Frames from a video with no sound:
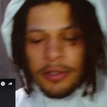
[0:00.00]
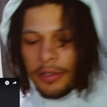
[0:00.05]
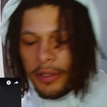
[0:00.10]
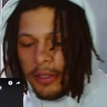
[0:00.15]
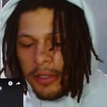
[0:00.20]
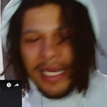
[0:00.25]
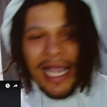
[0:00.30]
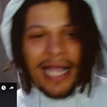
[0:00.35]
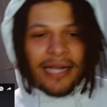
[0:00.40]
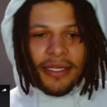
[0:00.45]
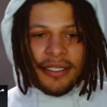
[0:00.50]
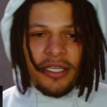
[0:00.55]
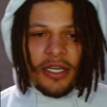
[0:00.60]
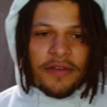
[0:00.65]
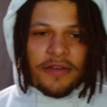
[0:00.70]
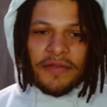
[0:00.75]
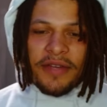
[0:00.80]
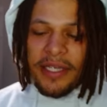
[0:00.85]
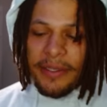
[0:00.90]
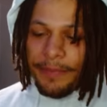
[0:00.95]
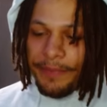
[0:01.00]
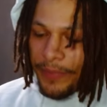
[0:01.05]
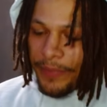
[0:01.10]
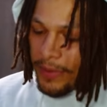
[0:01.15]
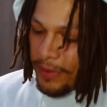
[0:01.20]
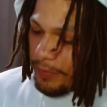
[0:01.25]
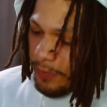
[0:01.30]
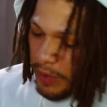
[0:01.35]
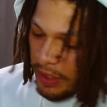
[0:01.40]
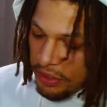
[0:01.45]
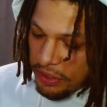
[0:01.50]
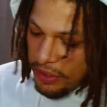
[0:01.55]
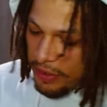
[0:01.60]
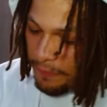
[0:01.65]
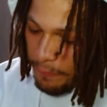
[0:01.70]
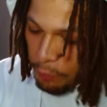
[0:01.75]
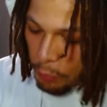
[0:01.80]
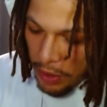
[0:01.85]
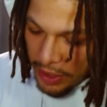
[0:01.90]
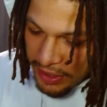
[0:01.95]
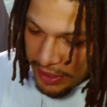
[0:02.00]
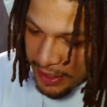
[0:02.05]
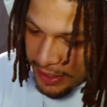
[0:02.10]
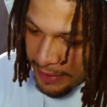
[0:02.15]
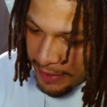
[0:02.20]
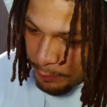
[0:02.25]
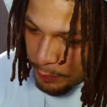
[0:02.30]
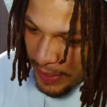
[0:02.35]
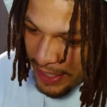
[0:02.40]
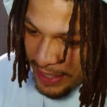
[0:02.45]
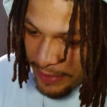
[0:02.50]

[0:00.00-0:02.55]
That deserved it. What the, what the, wait,